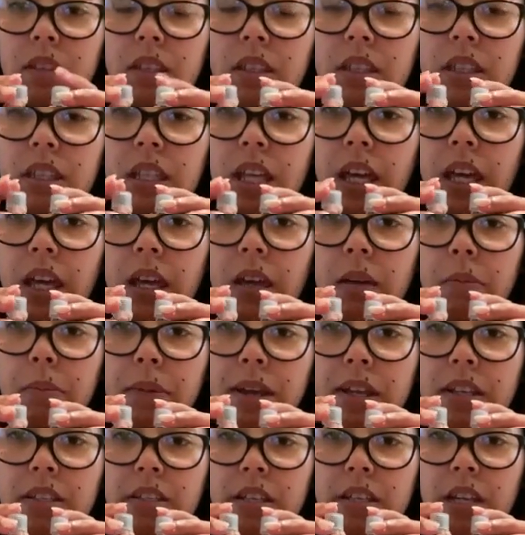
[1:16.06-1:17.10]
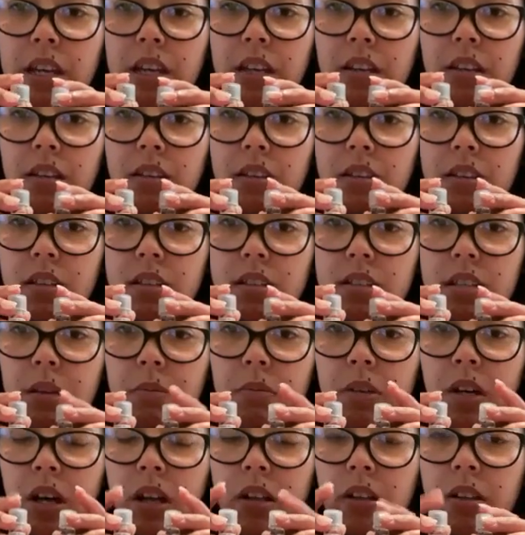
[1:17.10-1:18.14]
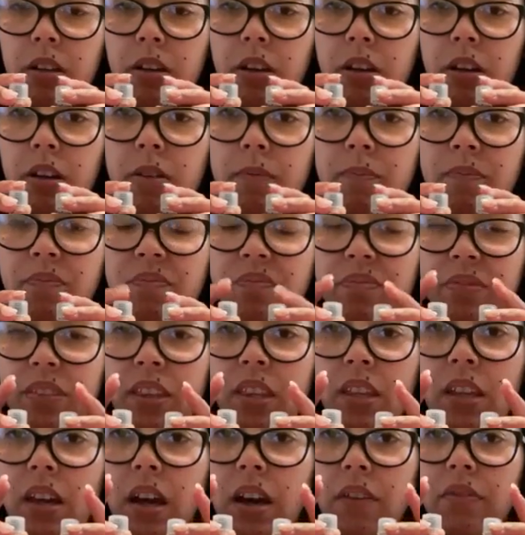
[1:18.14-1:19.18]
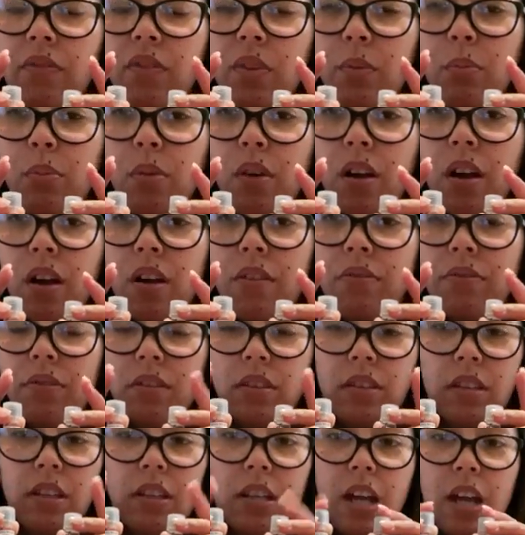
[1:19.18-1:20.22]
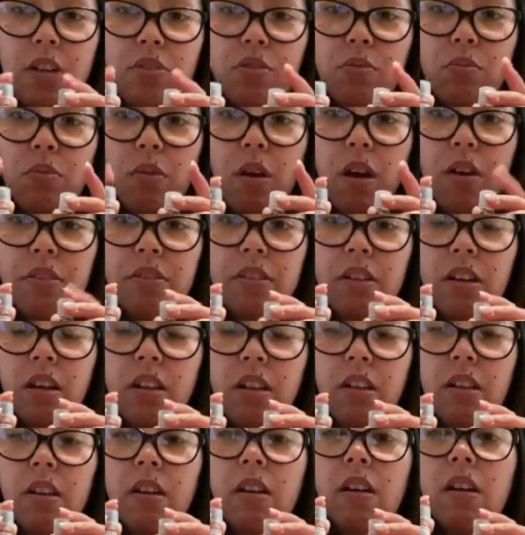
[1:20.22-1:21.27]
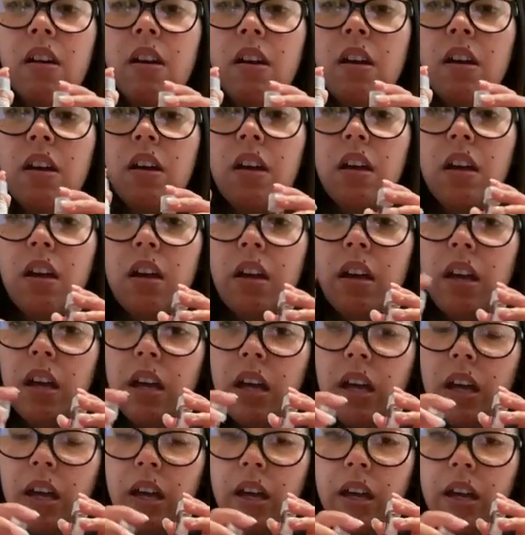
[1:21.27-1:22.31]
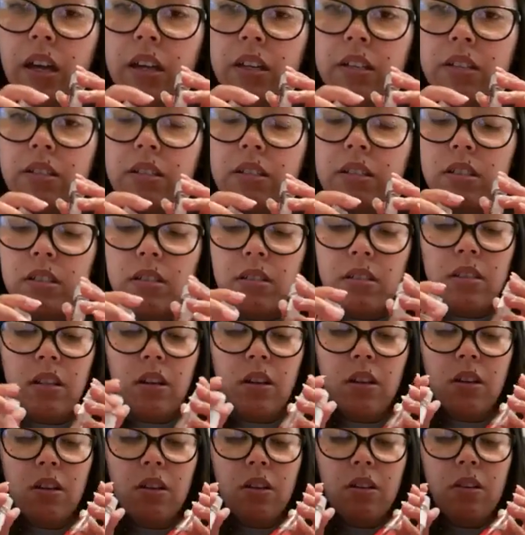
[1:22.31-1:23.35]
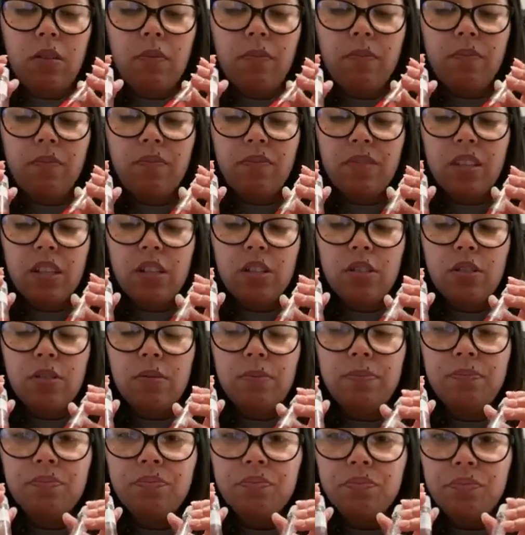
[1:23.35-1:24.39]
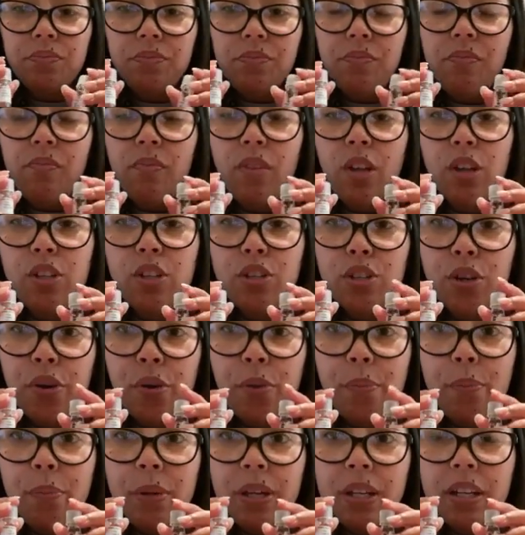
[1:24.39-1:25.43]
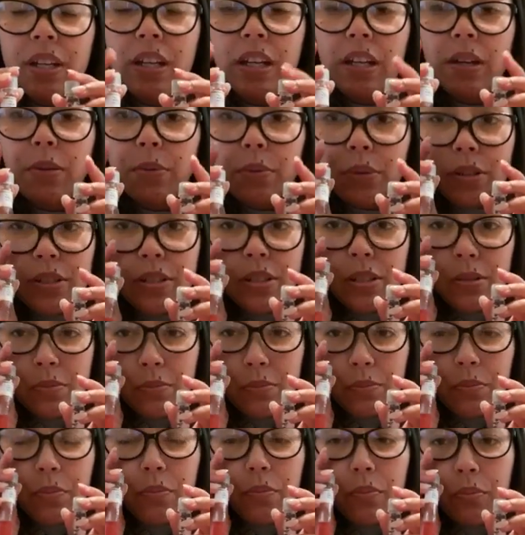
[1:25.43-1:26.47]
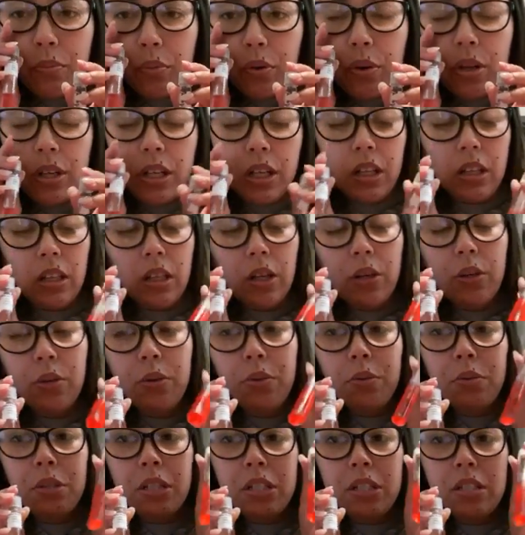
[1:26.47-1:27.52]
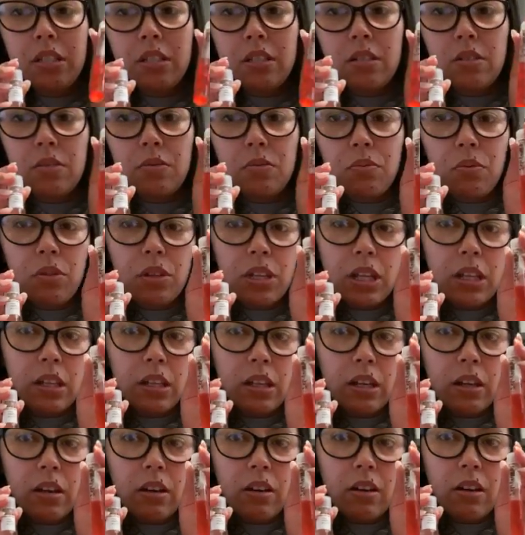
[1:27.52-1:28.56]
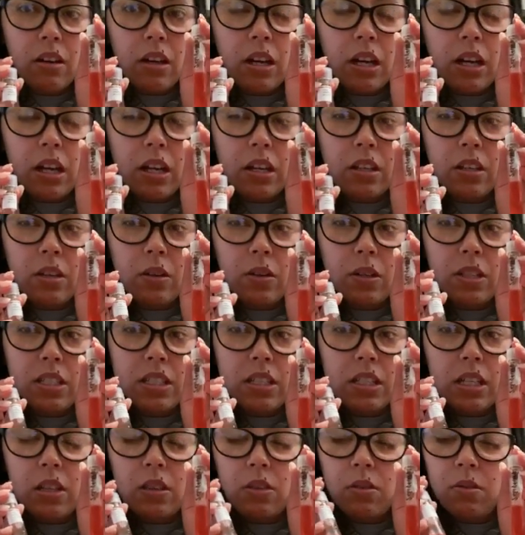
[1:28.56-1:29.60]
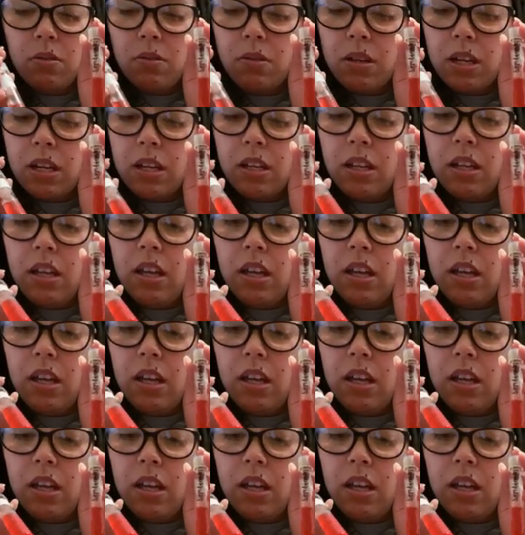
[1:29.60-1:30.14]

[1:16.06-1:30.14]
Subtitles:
They maintained the same color of the broth, the natural broth color, and their turbidity was pretty low. It's still really clear and you can see through it.